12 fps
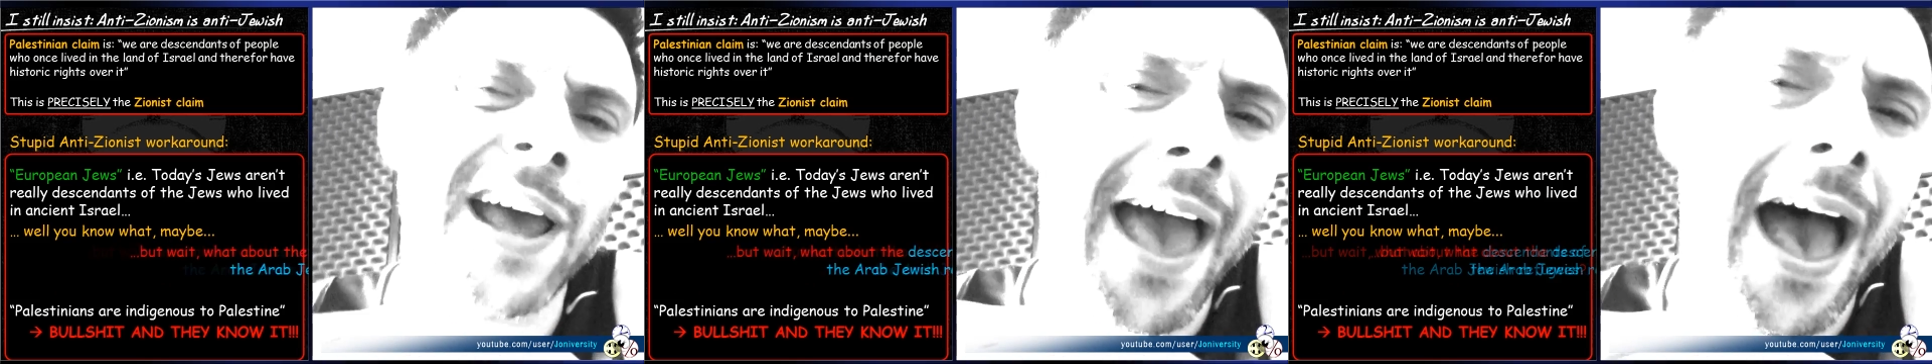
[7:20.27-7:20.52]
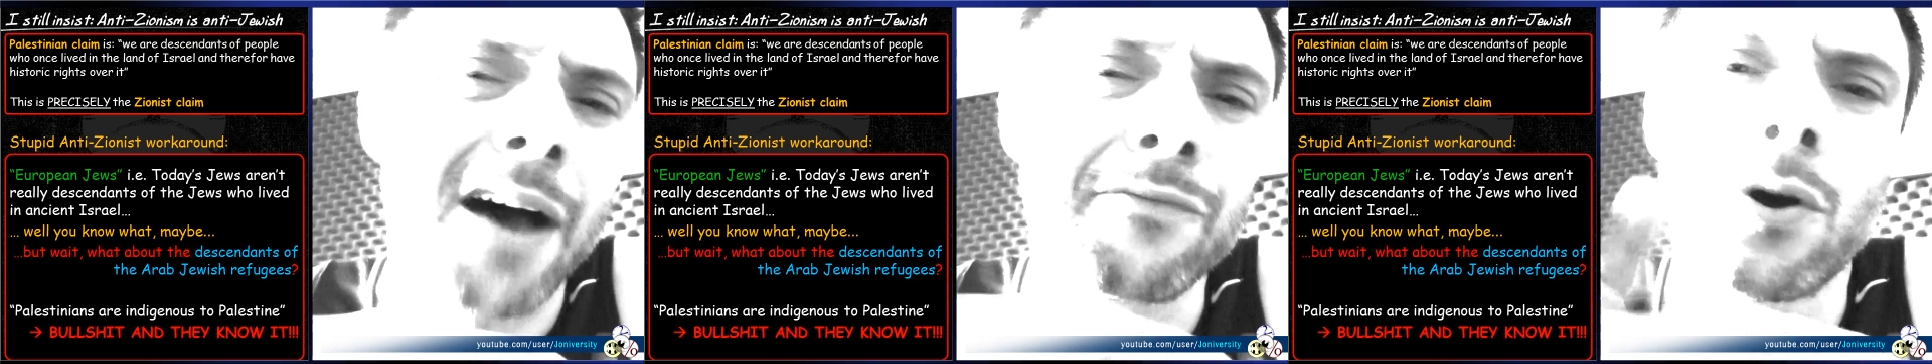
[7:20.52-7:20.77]

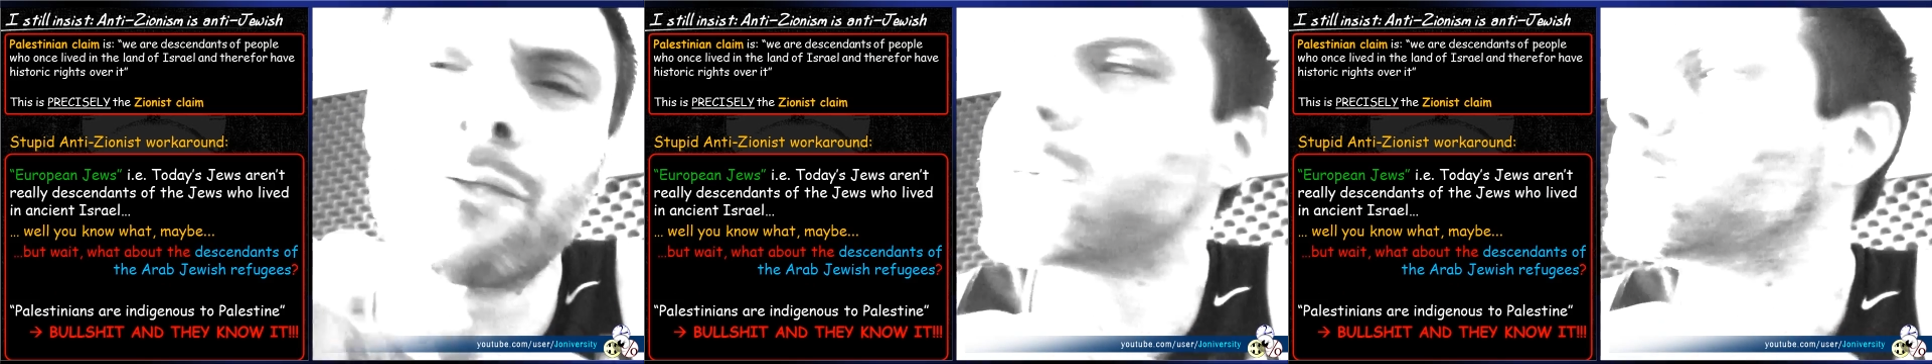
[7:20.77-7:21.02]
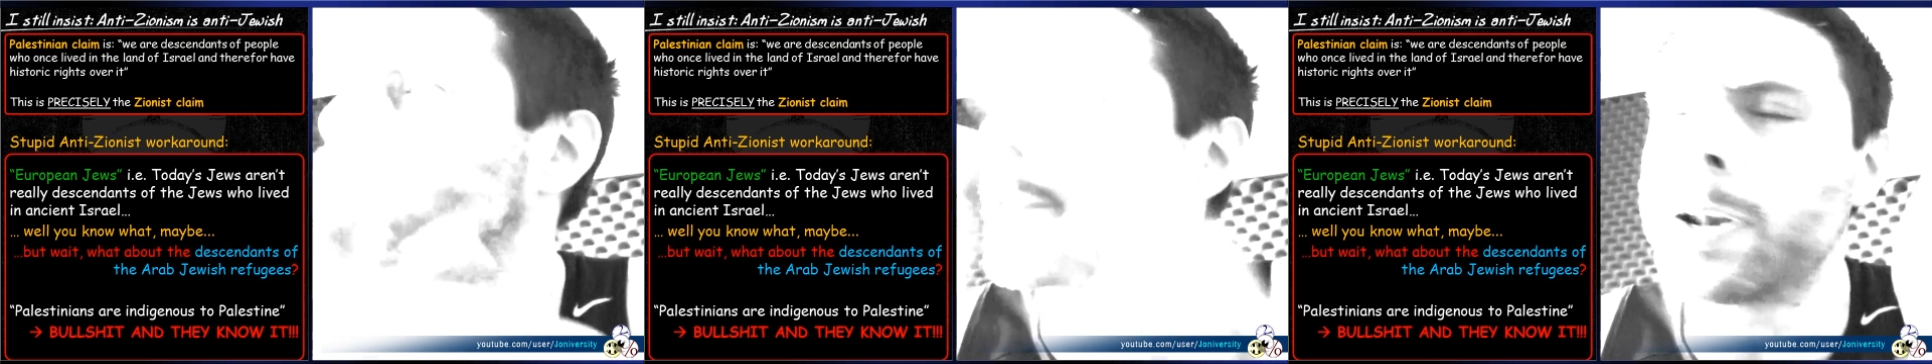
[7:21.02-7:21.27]
half of
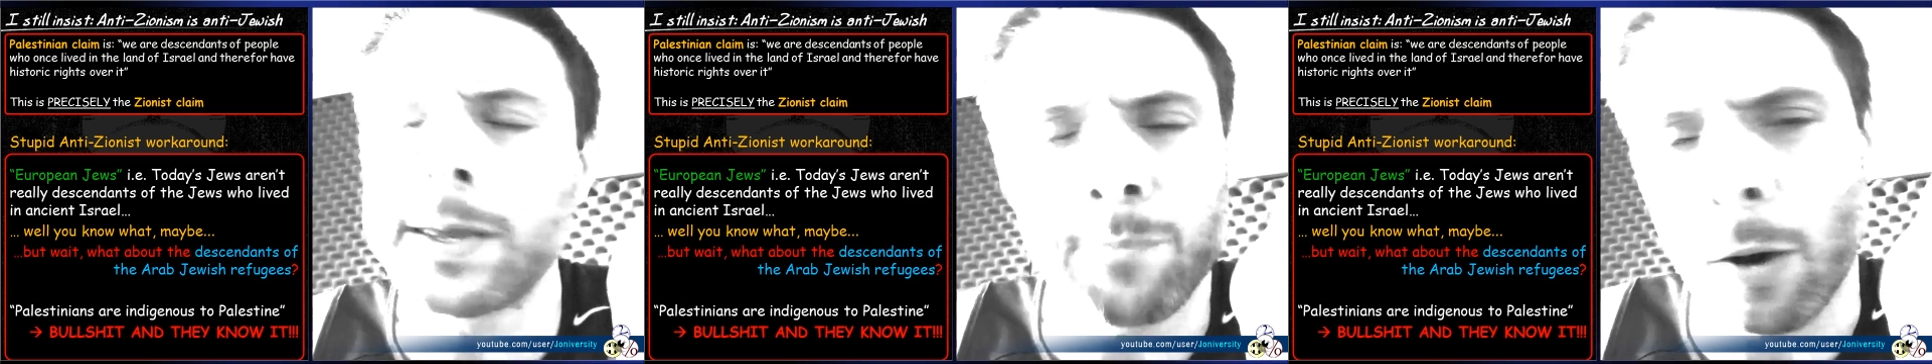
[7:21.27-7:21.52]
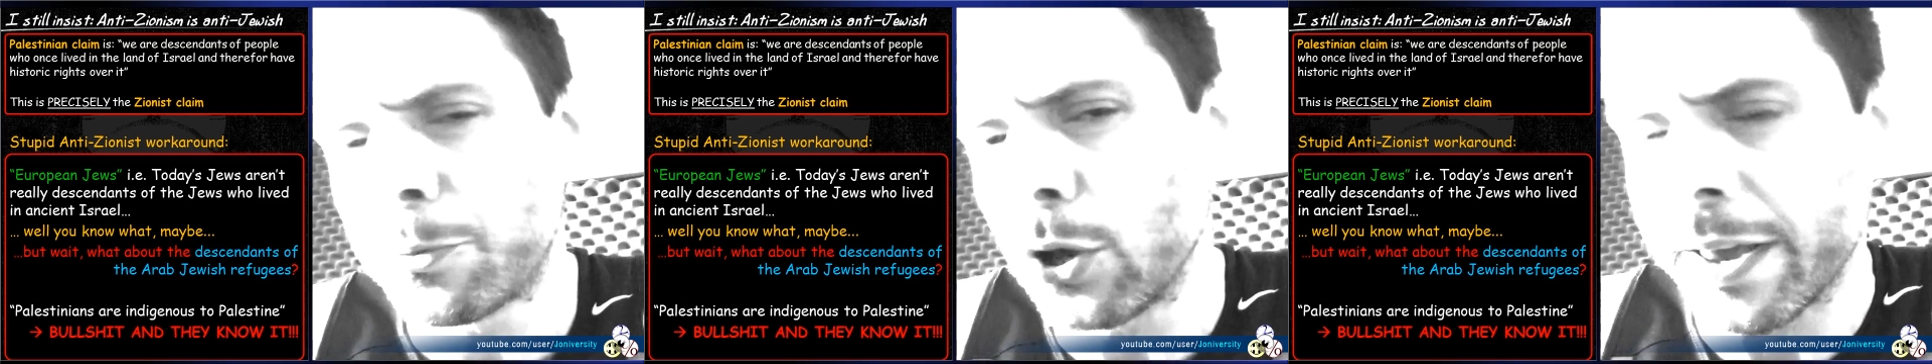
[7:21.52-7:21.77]
Israeli
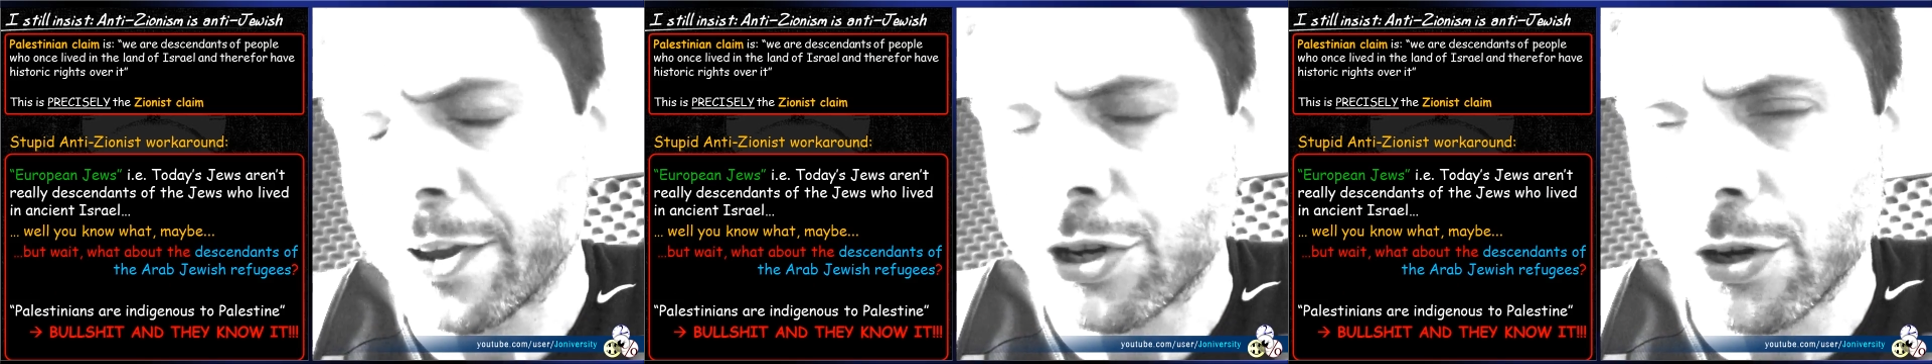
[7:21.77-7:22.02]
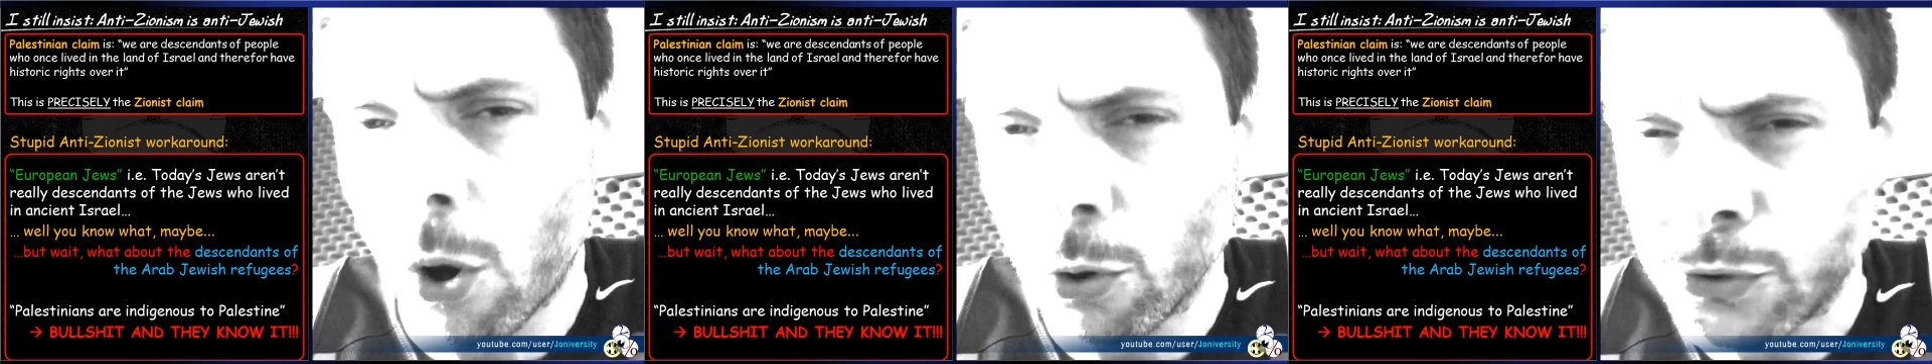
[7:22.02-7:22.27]

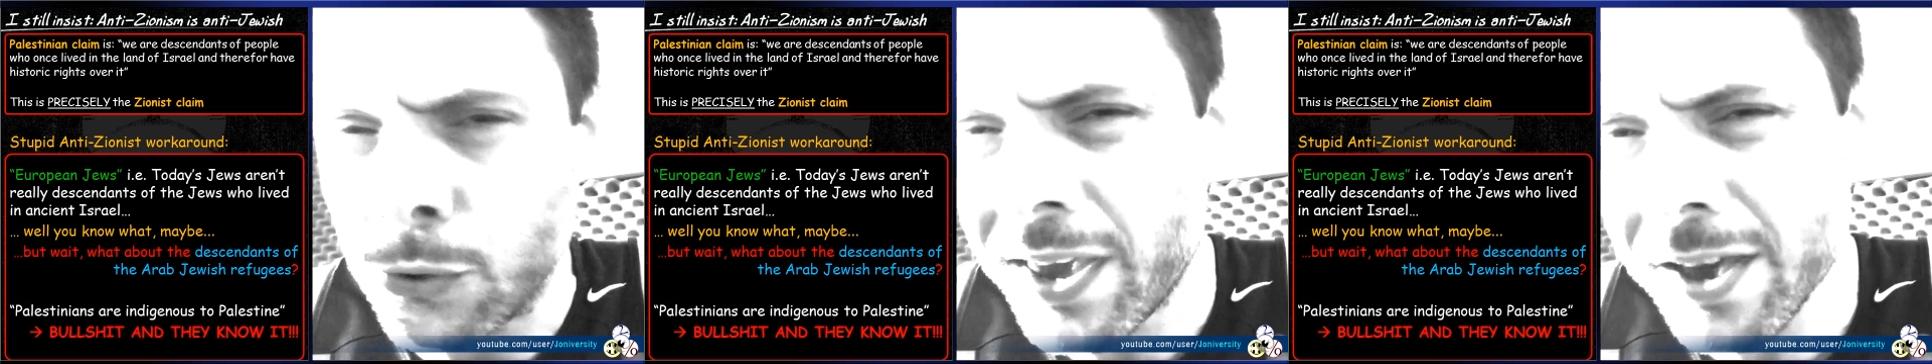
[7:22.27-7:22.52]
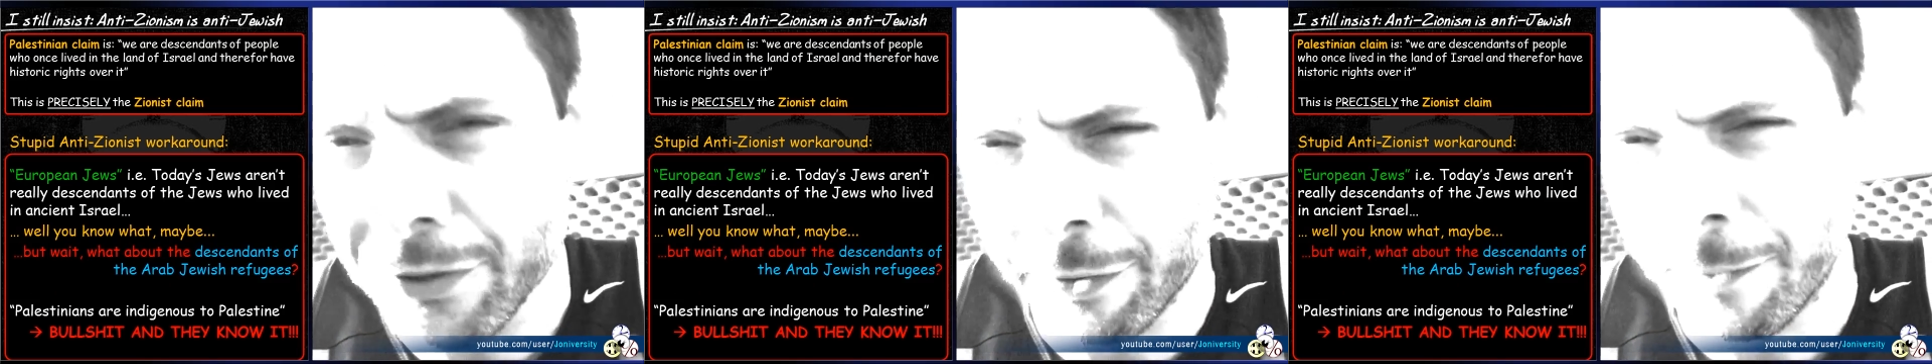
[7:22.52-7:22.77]
population
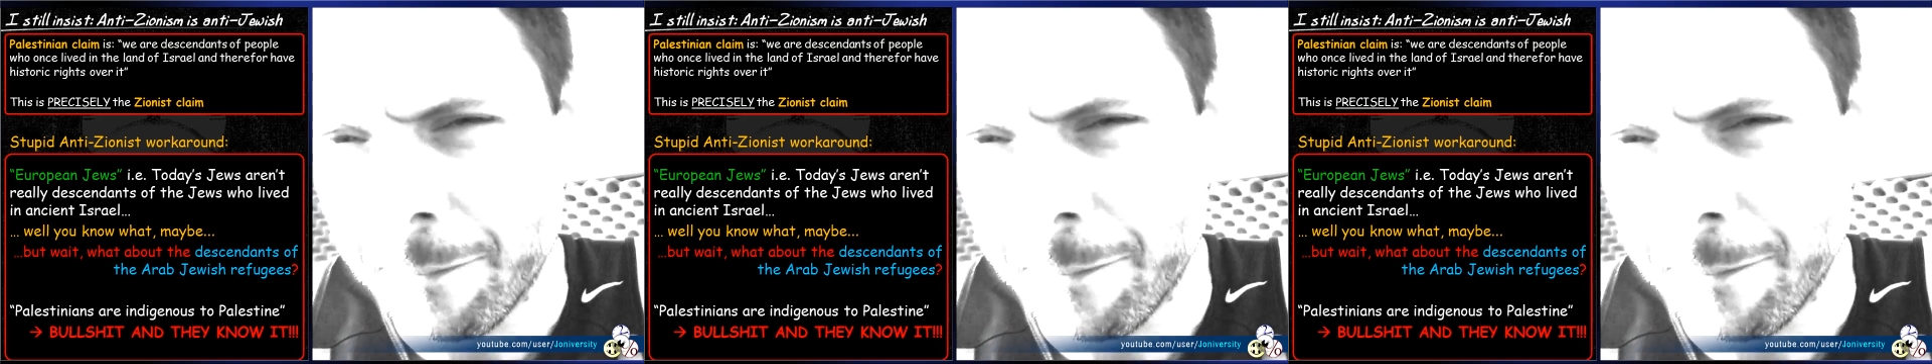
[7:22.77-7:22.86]
altogether.